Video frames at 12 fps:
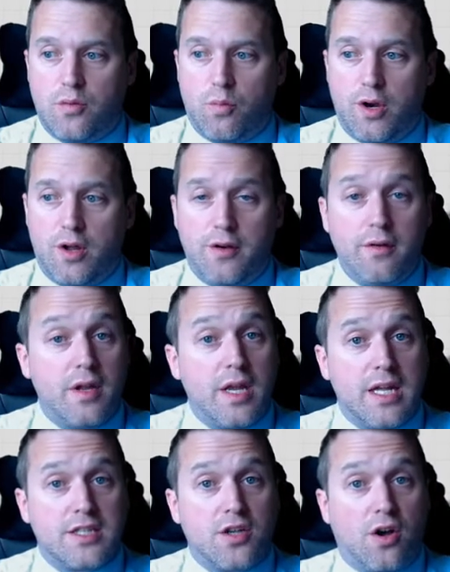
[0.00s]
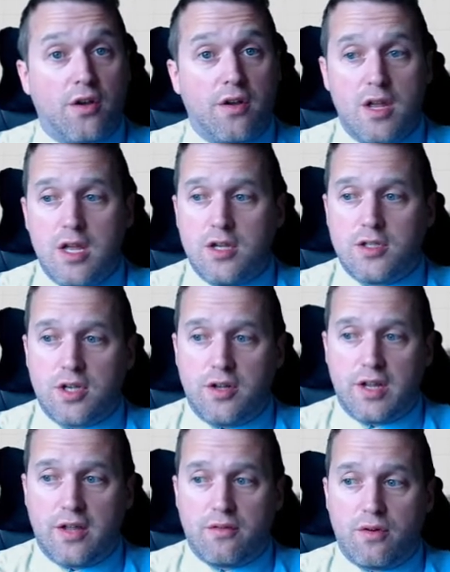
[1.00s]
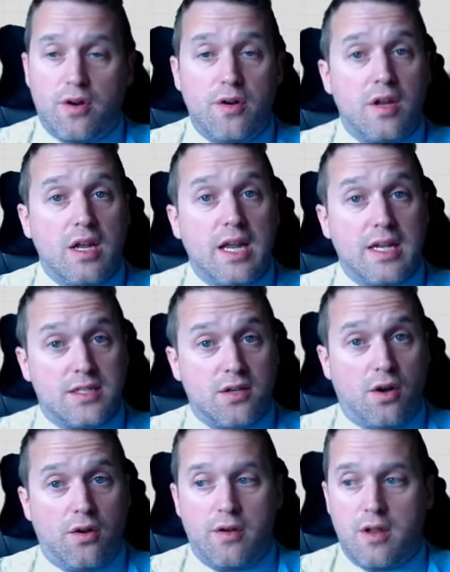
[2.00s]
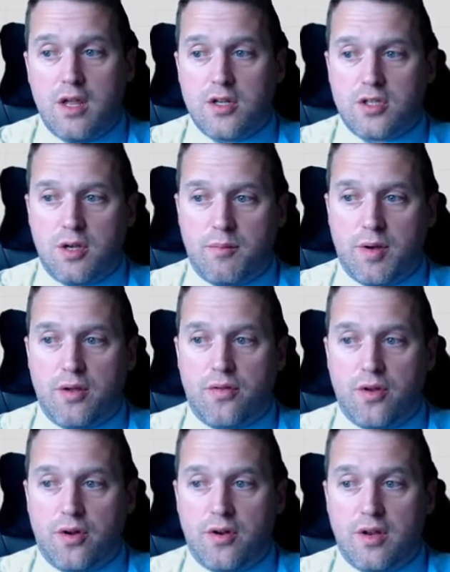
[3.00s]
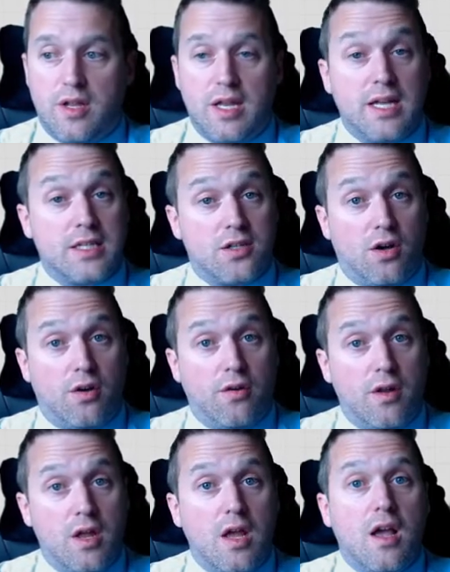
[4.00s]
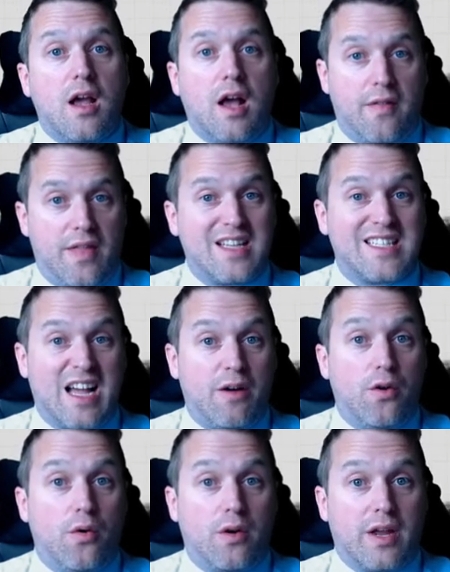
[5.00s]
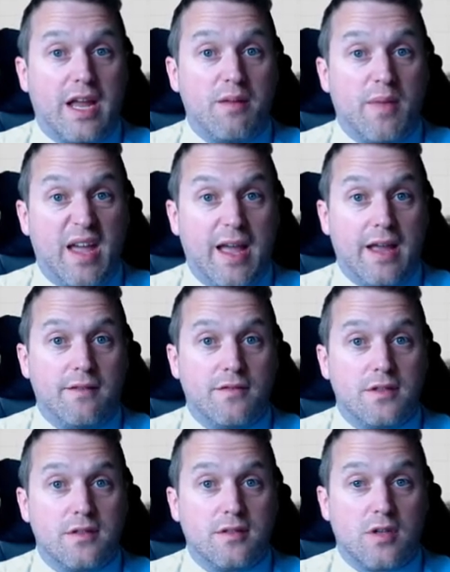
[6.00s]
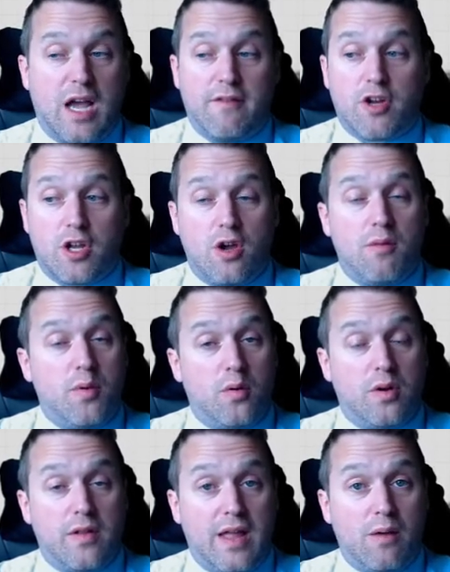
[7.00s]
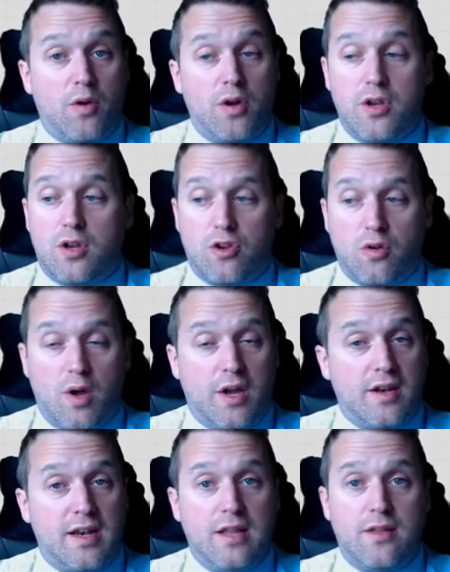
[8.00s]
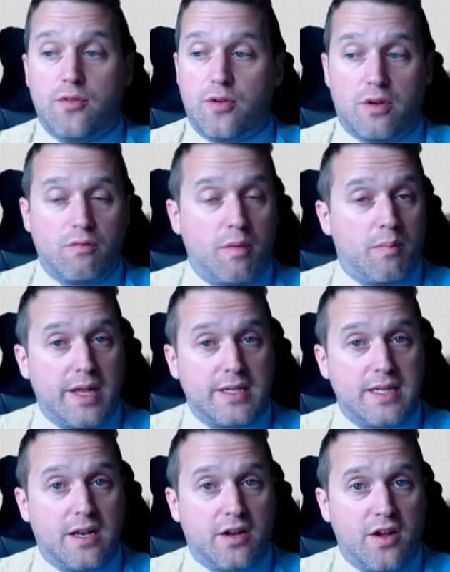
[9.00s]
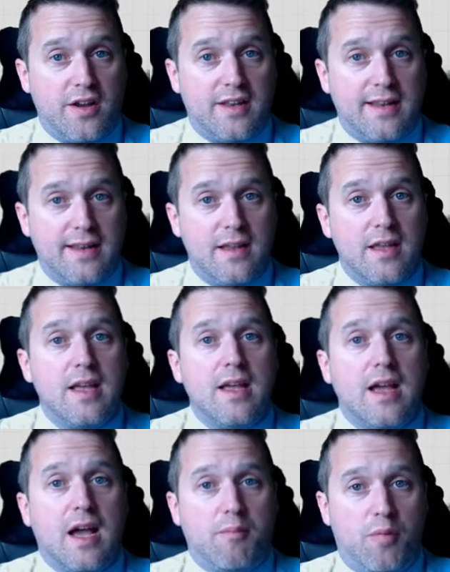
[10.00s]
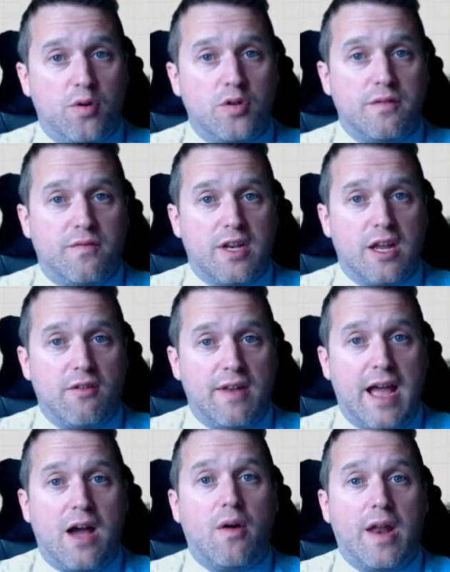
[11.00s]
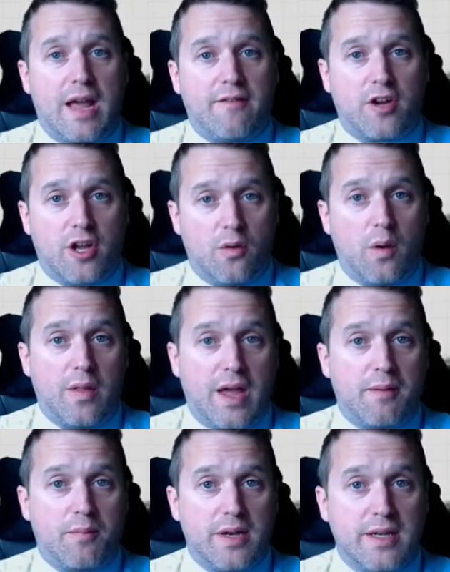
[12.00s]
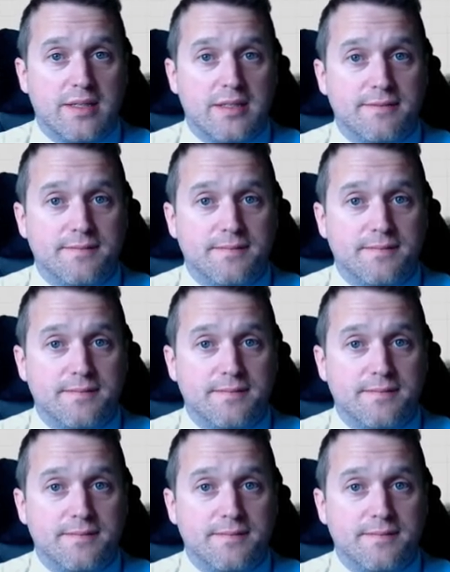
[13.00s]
one on it's on turn the other on it's on turn both on it's on and that's how an OR gate behaves so have a go at building that one you can do it underneath or you can replace it like I did and pause your video now and have a go at that please